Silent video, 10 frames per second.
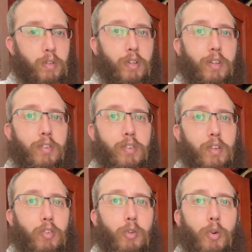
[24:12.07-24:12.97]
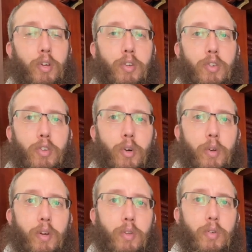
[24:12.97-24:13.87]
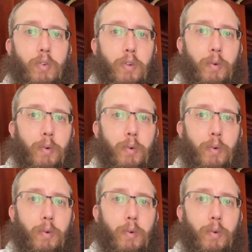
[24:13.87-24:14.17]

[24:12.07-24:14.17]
that is looking to donate a Torah.